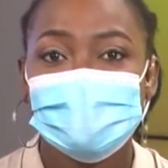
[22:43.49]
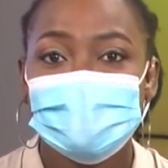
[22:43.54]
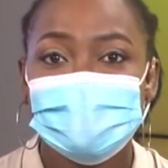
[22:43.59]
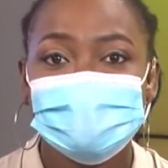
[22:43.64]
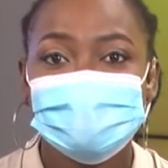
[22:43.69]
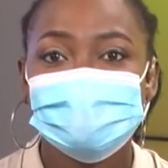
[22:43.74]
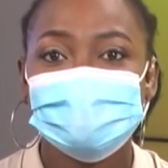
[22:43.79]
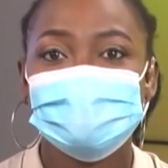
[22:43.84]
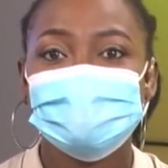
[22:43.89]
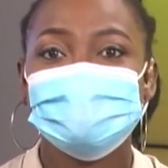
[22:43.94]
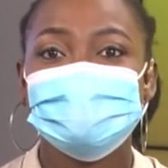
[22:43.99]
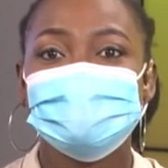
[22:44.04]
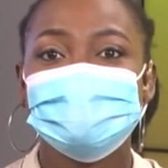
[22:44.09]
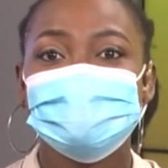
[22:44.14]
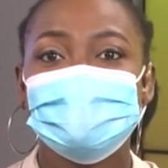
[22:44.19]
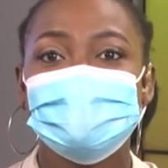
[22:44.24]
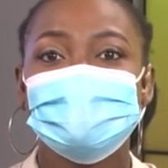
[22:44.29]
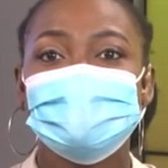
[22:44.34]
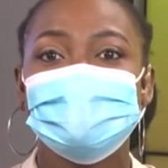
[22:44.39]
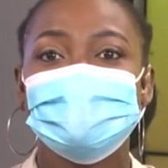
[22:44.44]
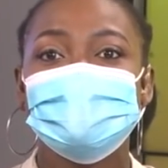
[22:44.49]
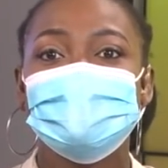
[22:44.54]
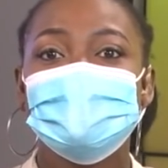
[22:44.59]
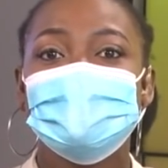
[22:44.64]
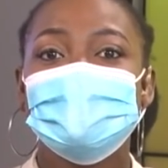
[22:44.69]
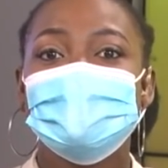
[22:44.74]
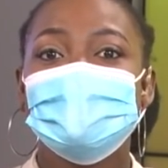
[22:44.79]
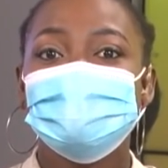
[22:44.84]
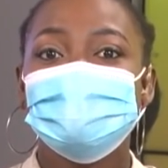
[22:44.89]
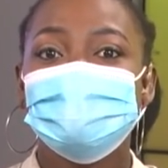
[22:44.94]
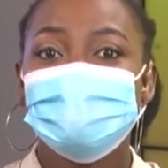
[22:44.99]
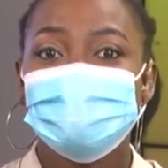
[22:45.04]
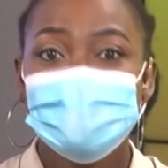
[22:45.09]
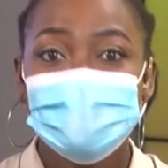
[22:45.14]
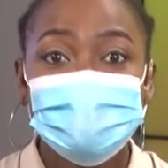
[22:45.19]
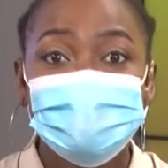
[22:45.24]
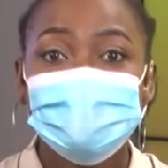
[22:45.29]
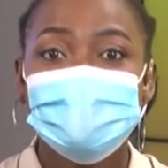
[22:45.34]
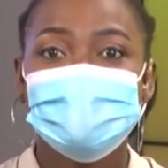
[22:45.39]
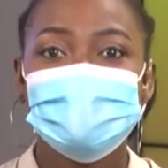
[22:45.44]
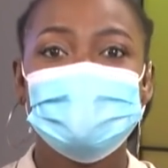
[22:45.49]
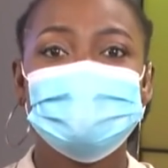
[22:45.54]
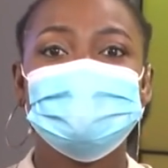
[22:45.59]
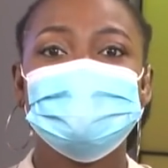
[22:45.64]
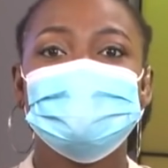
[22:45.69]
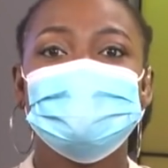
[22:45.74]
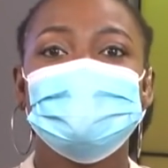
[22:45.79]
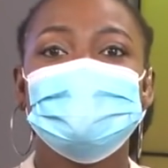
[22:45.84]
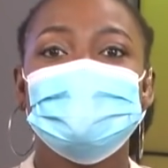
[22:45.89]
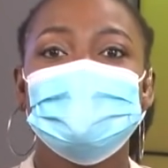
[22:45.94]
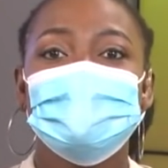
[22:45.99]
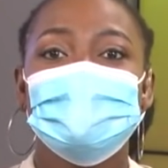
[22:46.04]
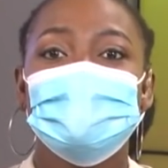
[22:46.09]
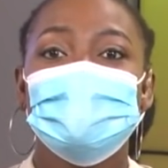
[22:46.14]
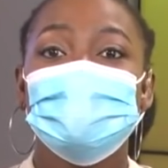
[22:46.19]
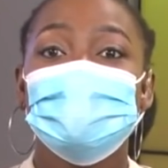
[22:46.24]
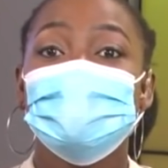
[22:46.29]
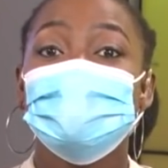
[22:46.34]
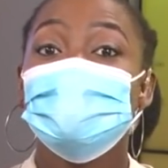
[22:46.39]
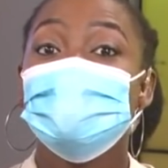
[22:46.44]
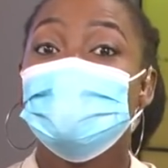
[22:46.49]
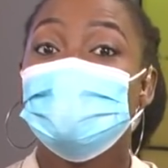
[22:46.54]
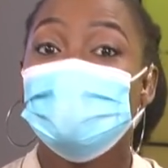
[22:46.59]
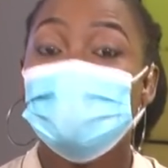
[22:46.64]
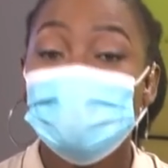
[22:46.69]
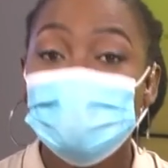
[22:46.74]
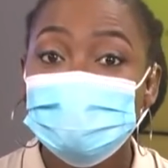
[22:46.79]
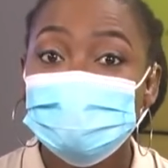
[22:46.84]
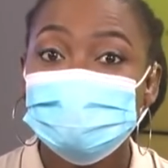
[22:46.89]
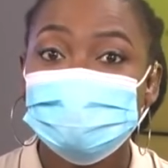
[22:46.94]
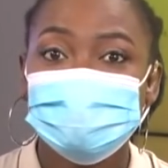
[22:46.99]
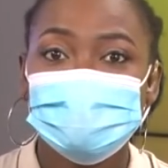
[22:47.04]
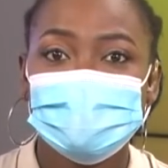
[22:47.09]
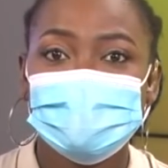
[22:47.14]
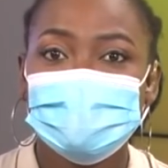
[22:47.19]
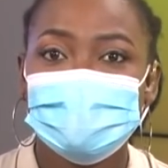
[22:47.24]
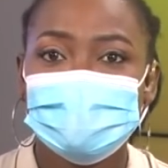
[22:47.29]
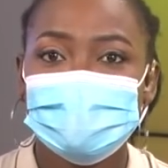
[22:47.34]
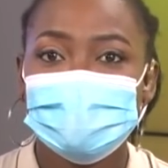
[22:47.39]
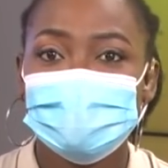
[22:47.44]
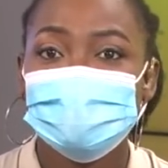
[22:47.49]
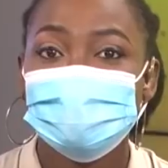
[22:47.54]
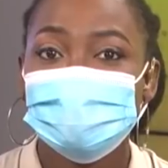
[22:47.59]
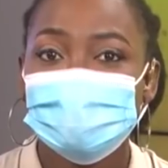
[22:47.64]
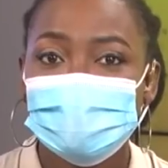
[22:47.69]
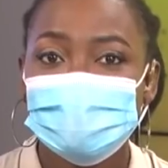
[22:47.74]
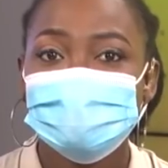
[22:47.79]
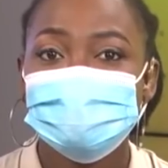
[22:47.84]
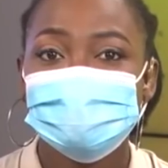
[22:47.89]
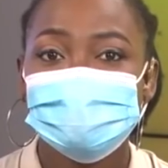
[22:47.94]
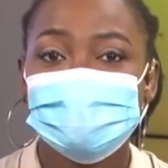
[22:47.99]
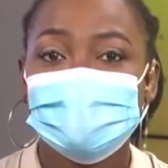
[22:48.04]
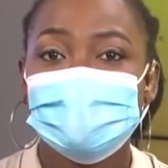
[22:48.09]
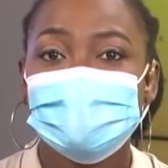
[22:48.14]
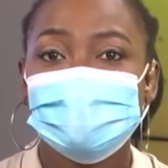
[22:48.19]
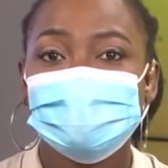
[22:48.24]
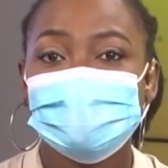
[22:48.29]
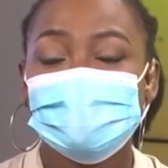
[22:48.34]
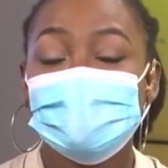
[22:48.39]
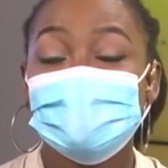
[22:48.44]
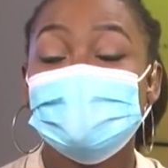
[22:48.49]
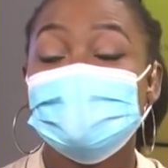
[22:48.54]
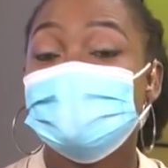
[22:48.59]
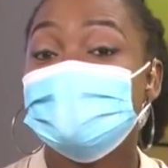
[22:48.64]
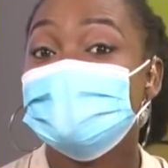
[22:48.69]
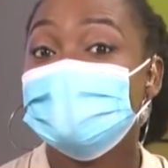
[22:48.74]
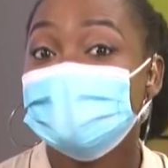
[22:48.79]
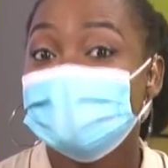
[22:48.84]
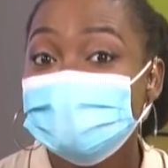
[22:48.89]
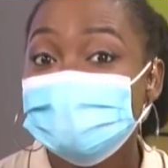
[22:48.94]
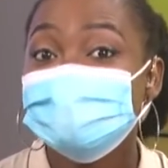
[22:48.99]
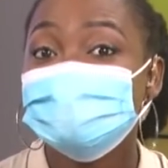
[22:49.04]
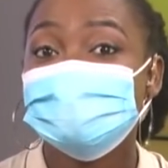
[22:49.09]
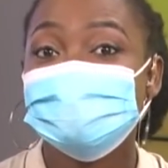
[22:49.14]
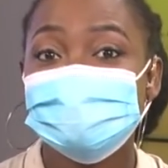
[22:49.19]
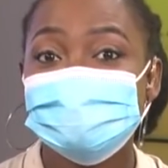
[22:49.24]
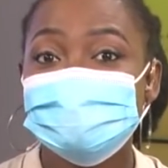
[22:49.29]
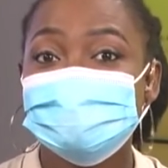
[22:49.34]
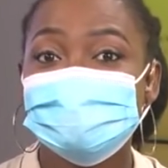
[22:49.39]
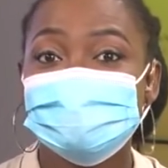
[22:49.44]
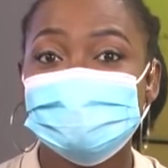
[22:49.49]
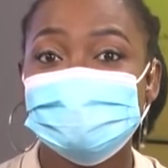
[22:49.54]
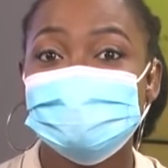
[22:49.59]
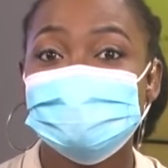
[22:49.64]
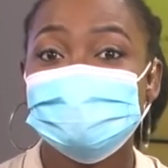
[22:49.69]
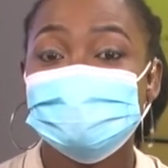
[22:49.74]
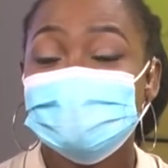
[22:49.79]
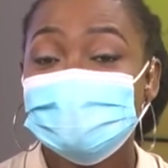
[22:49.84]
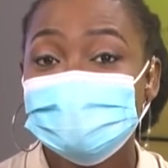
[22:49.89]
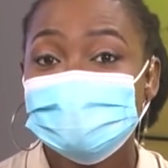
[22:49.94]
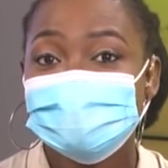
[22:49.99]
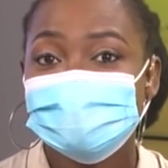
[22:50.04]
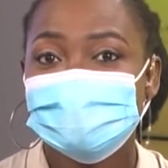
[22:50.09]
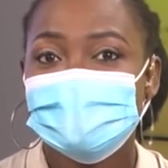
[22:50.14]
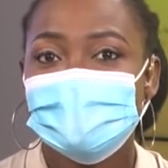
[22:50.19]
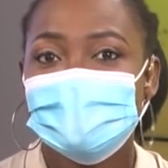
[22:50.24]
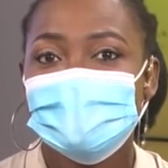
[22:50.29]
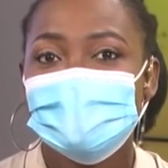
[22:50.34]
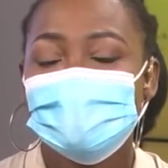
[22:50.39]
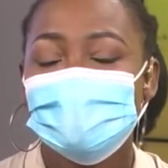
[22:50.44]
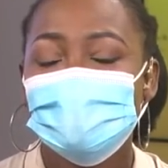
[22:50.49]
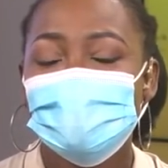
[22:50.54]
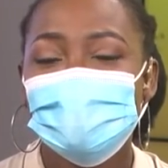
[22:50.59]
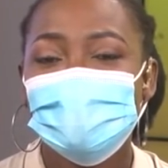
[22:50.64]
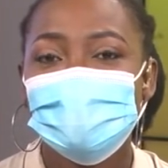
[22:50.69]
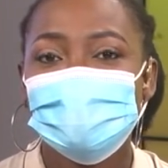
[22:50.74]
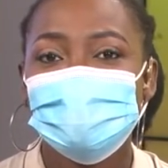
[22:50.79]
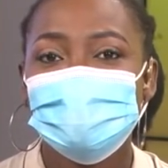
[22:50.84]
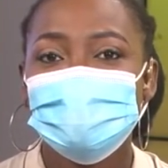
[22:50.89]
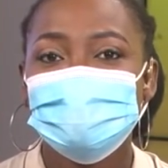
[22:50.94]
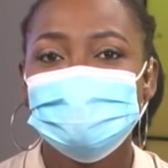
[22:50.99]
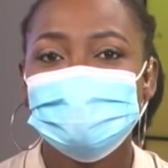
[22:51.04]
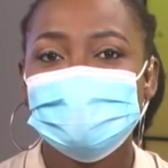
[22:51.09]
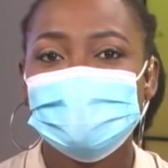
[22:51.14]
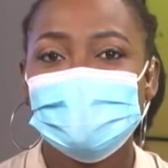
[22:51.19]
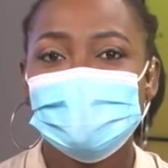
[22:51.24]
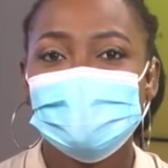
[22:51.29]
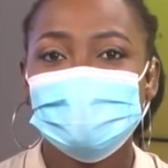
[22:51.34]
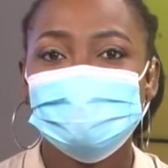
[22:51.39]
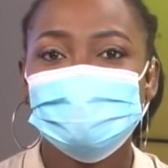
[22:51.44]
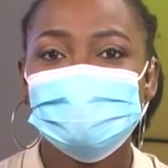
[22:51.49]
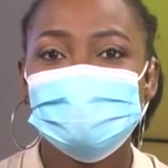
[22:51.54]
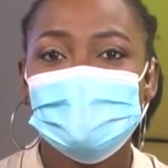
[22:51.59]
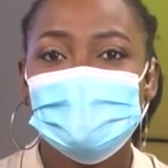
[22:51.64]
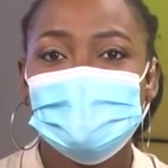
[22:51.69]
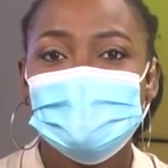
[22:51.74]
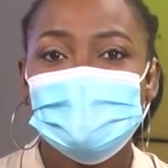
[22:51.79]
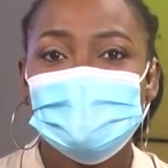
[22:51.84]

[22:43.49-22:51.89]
Adi, and Stanley Fabian Allotey won gold for Ghana in grand style at the 1966 Commonwealth Games.